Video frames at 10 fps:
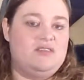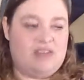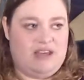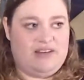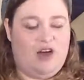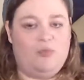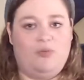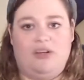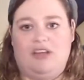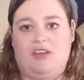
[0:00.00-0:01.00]
stand out
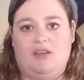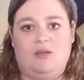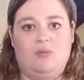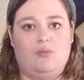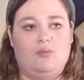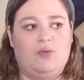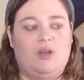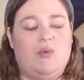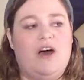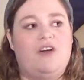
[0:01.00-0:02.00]
pretty
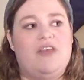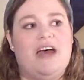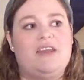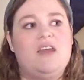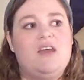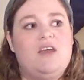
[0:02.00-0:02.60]
well, that